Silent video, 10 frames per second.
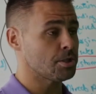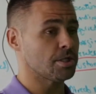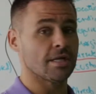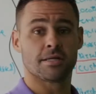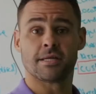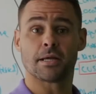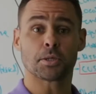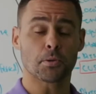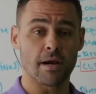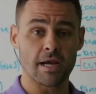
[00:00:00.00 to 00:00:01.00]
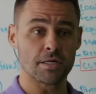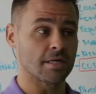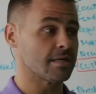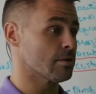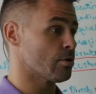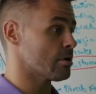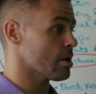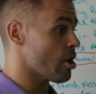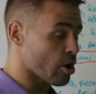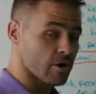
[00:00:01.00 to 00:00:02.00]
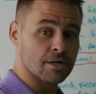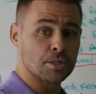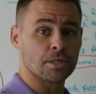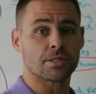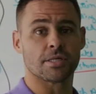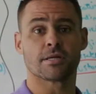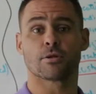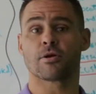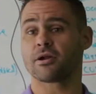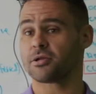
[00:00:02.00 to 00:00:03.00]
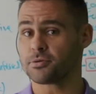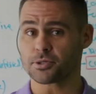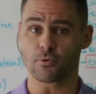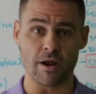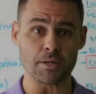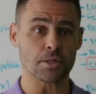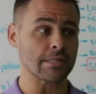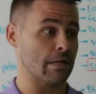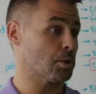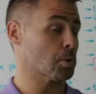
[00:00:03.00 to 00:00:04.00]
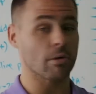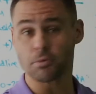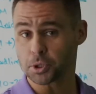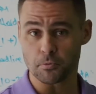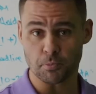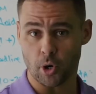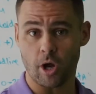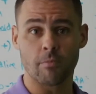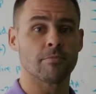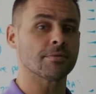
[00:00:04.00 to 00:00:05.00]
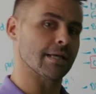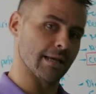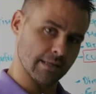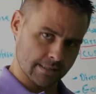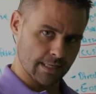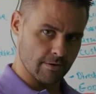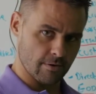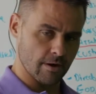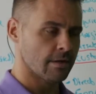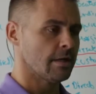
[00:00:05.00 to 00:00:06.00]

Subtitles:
you need to take a trade, you need to learn the car engines, you need to learn how to use the wrenches, how to troubleshoot problems, etc.